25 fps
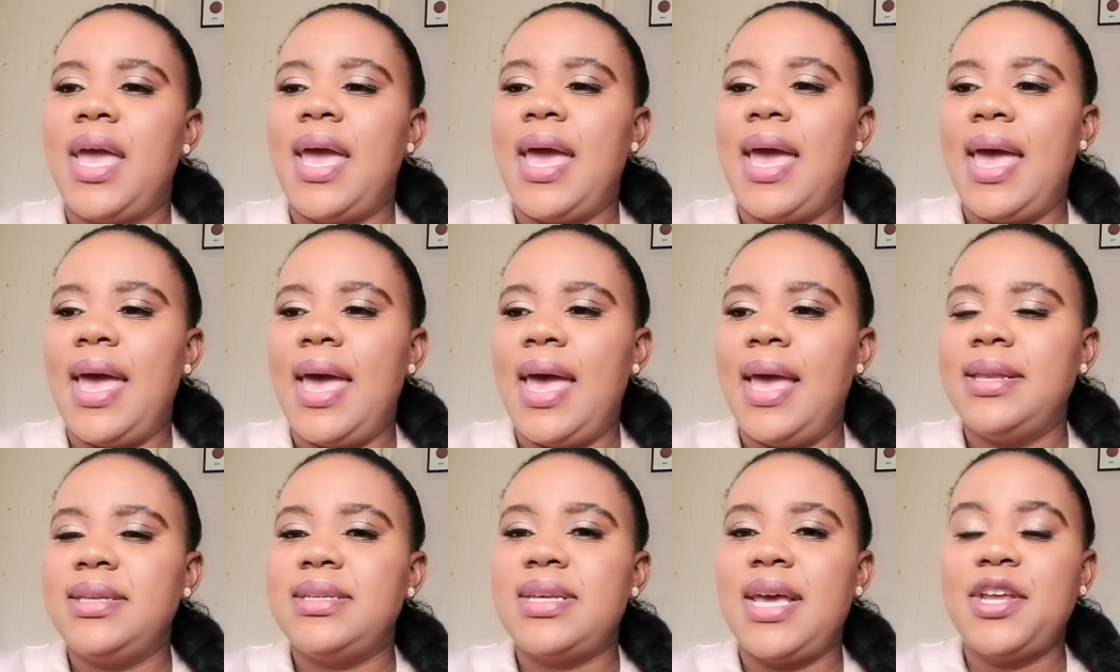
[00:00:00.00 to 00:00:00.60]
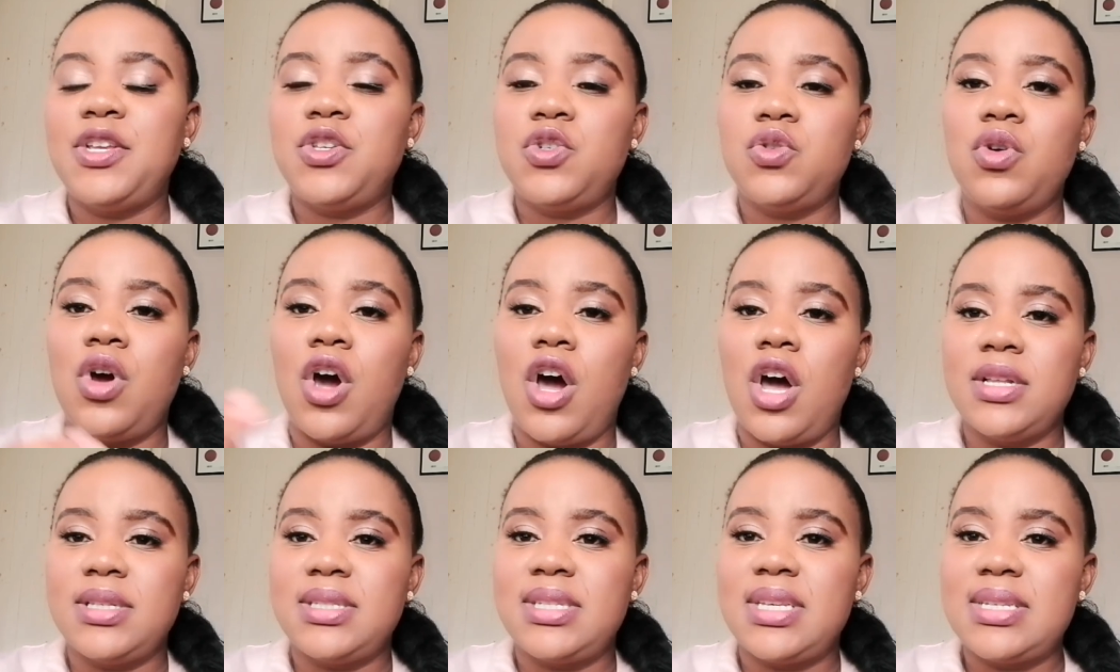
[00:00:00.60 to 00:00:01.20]
And I do
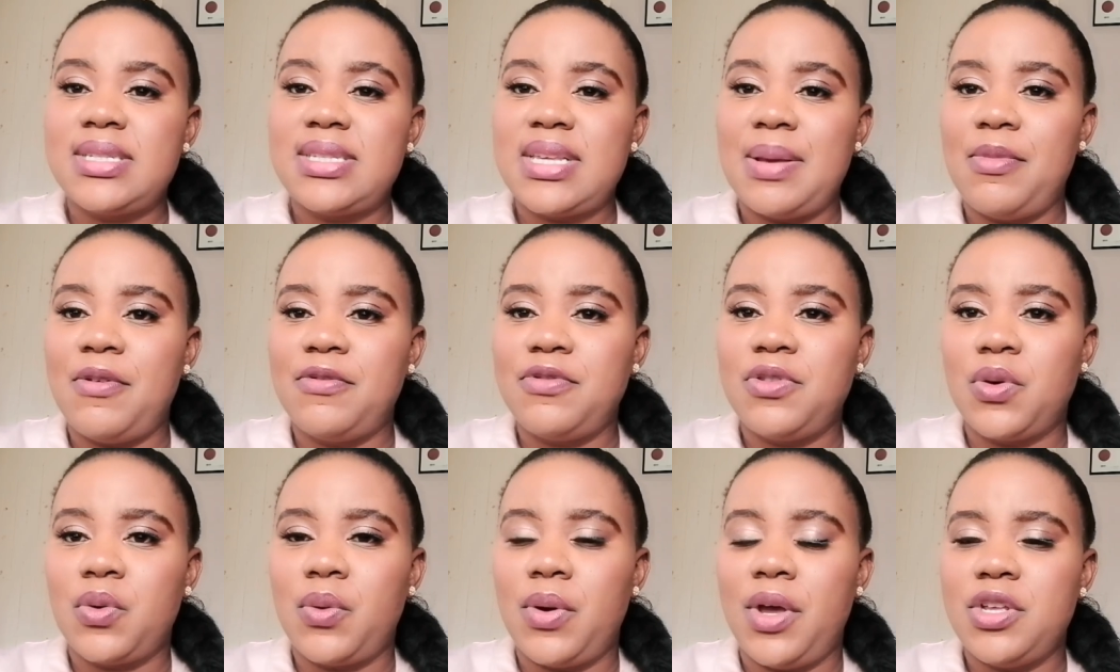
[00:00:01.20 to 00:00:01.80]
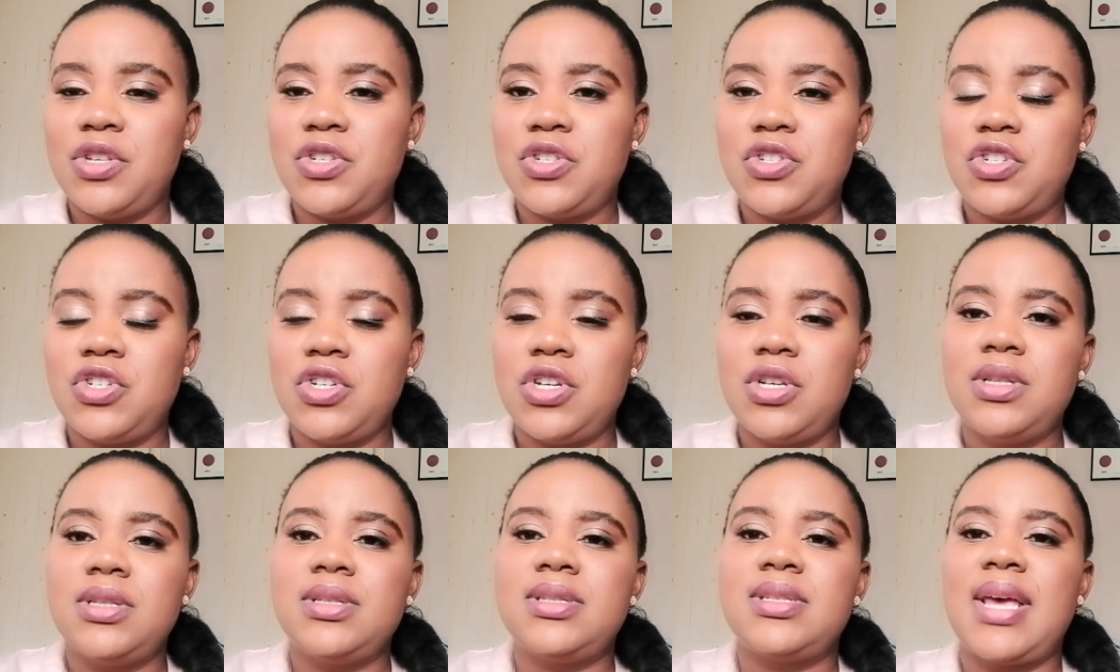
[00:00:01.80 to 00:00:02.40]
answer some of the
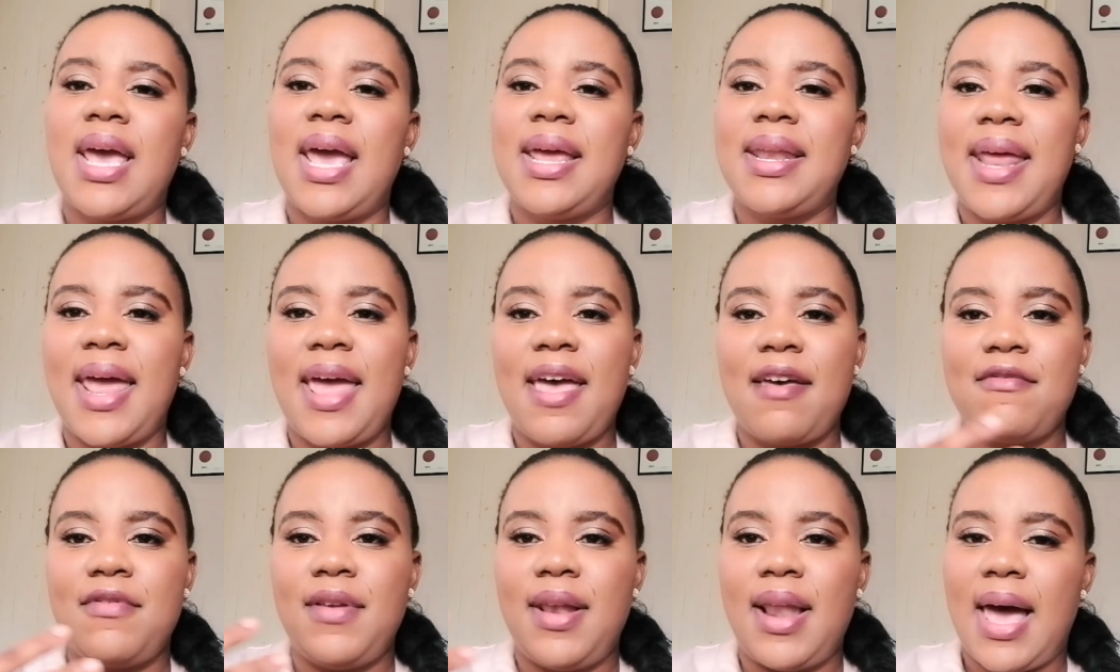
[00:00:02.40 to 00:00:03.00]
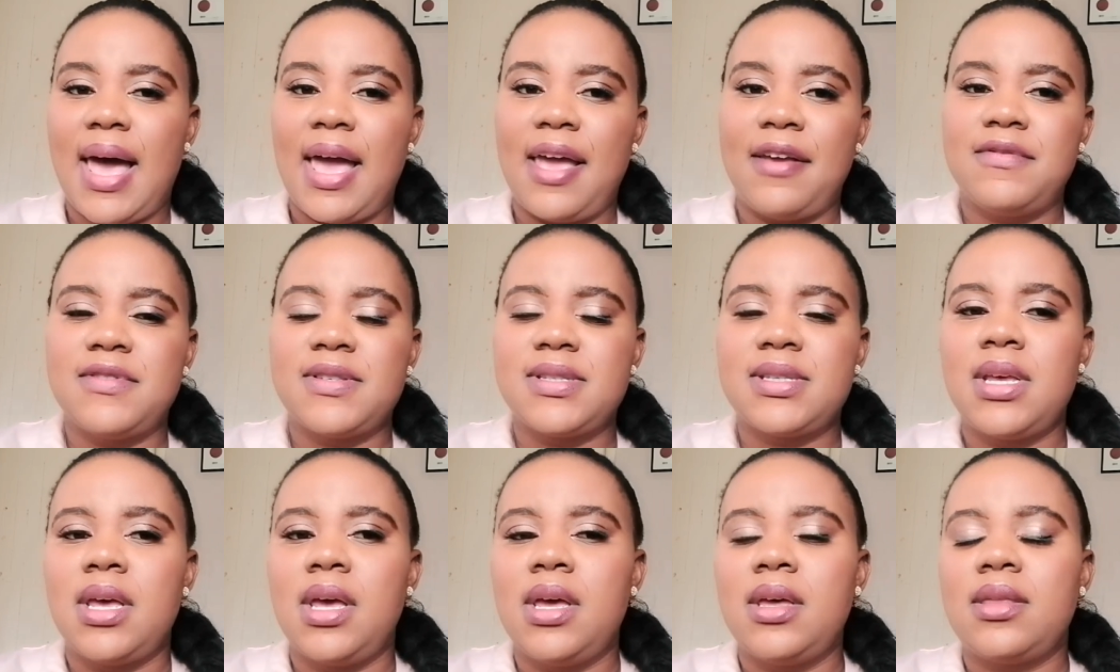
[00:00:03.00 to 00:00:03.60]
questions and have
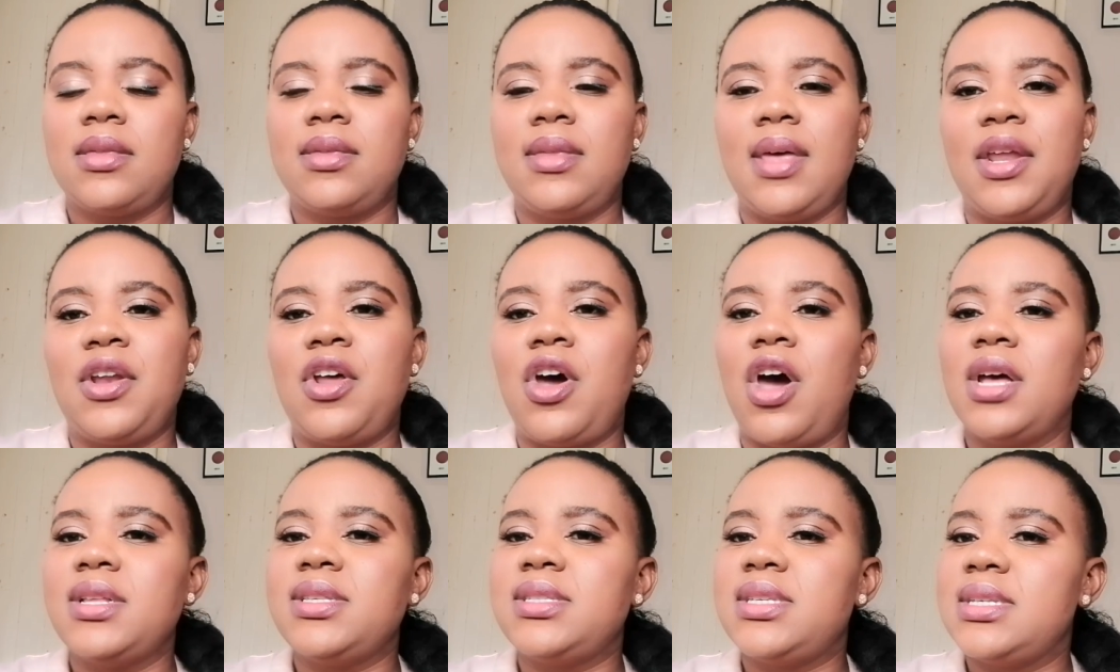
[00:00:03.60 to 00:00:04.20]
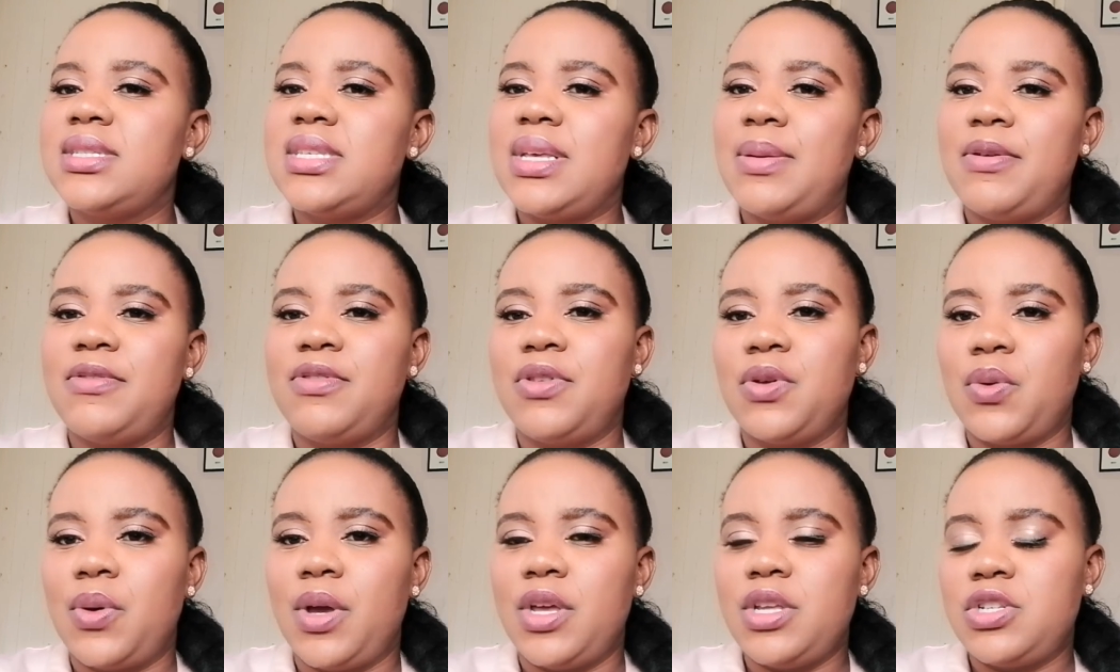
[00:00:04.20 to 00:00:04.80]
lives that answer some of
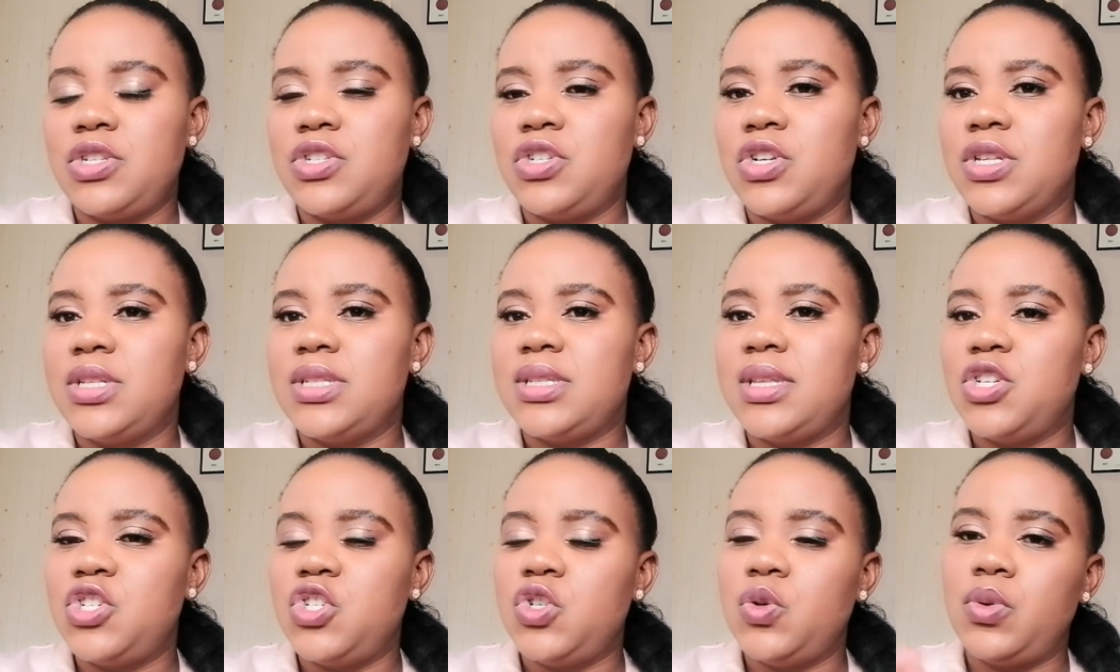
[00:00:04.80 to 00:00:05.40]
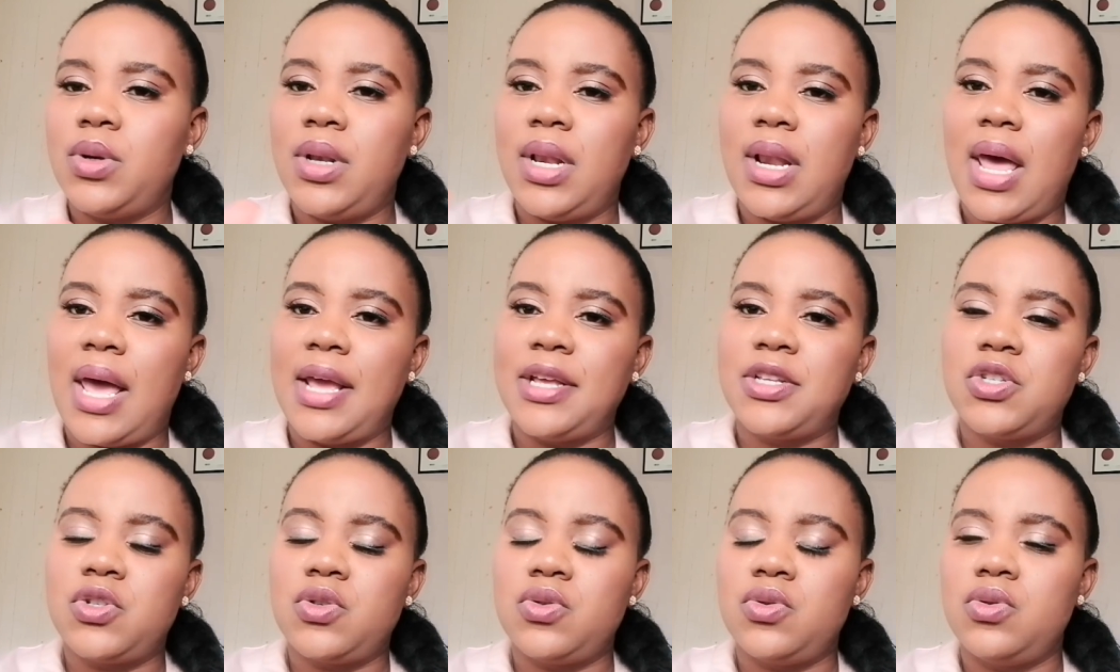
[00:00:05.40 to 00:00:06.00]
the questions that you would
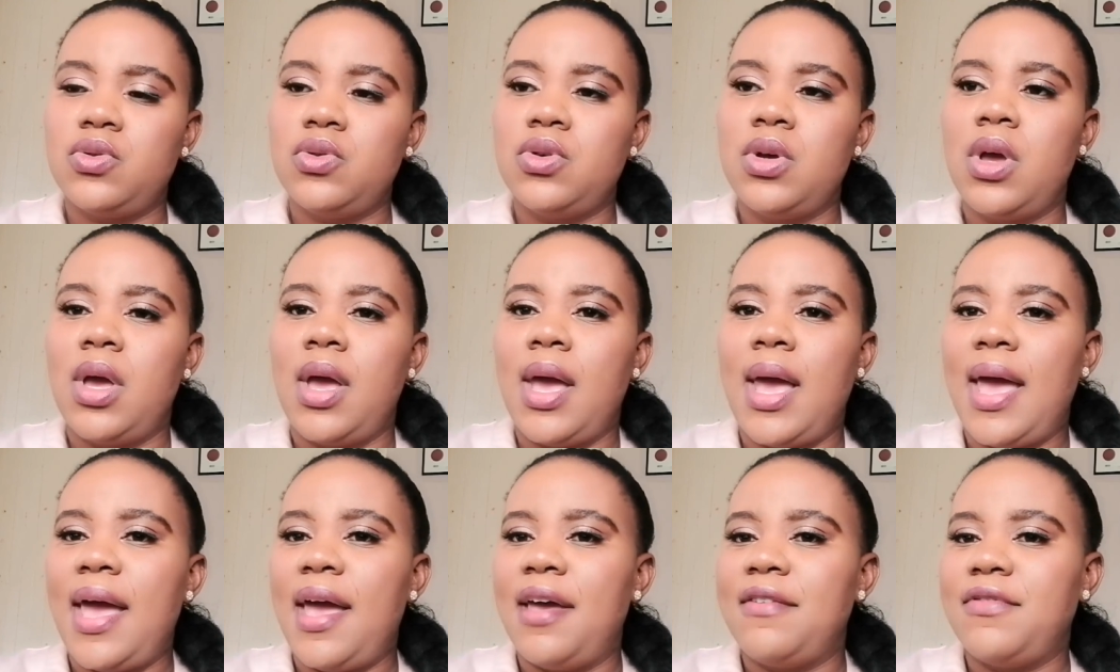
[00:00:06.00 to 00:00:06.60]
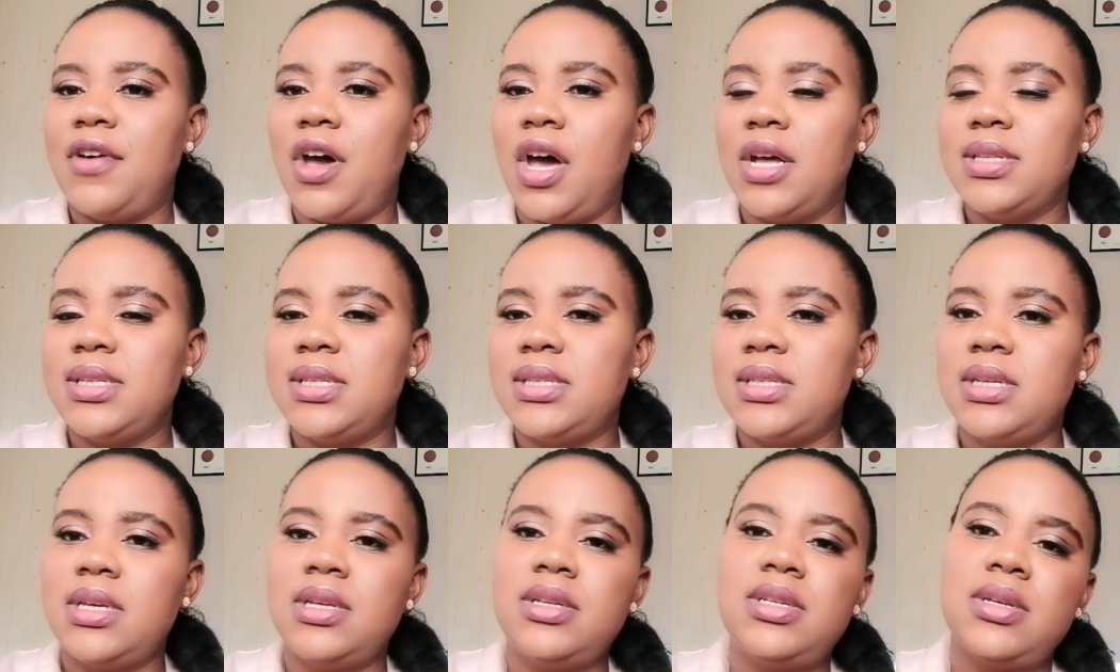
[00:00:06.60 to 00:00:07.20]
like to have
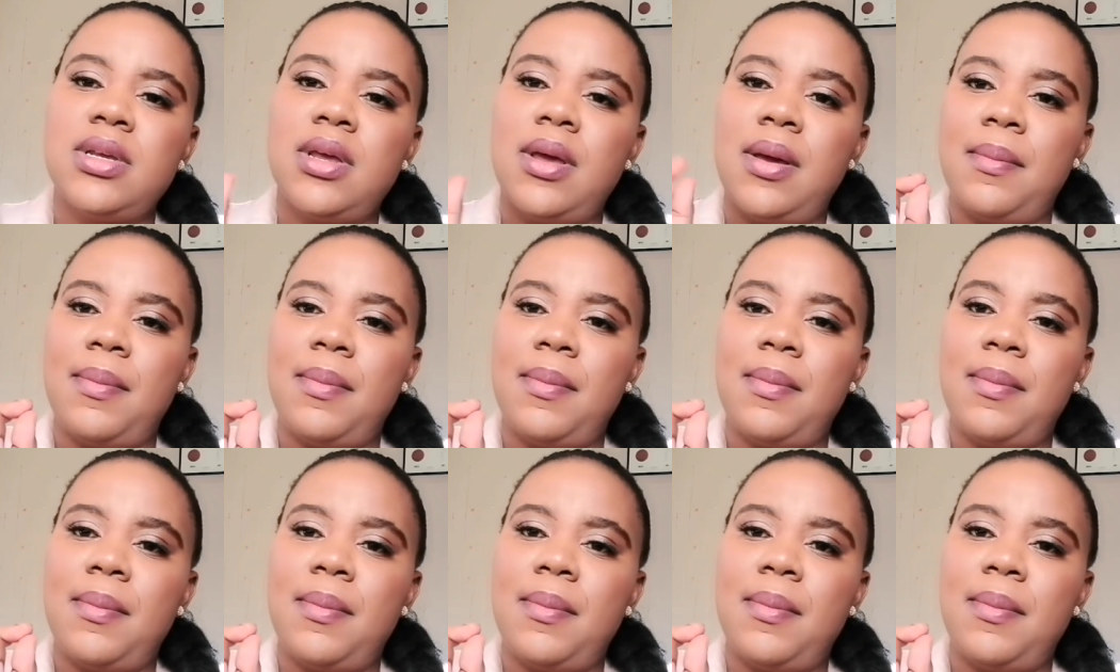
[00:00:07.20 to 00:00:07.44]
answered.